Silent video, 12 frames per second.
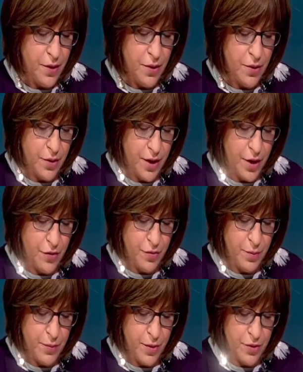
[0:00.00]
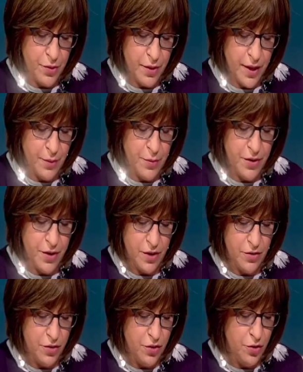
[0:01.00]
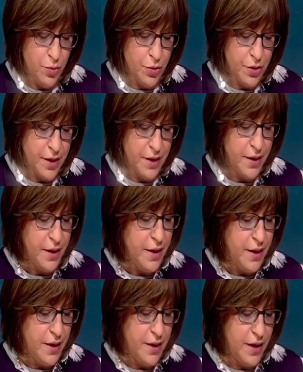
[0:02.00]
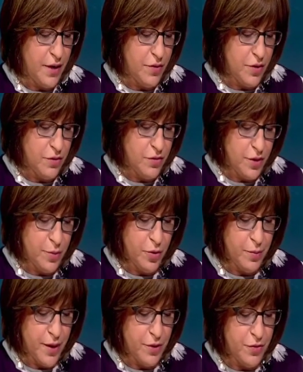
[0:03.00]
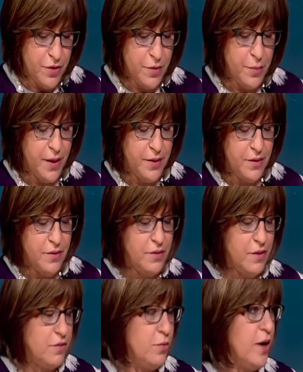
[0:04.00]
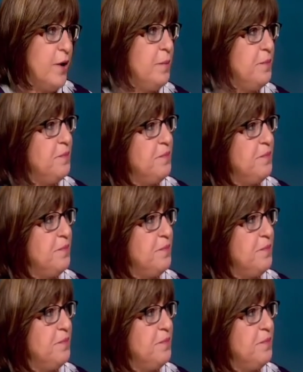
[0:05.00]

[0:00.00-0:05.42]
Her care for my mother allowed me to continue working and have a considerable amount of independence as well."